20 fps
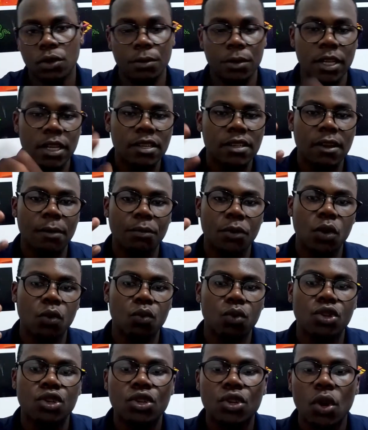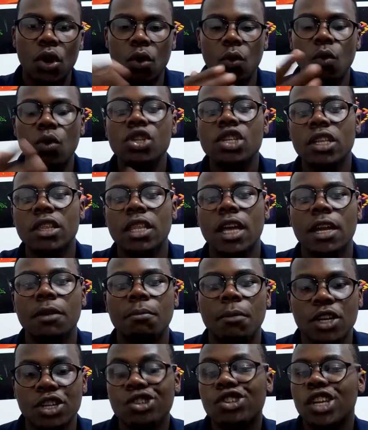So this is something which wasn't
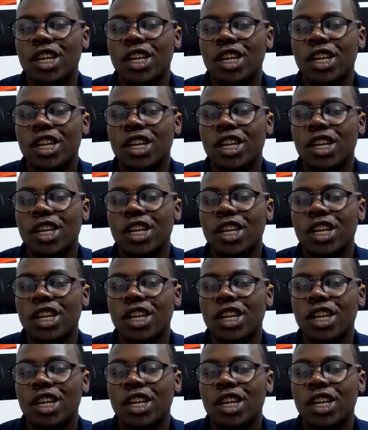that much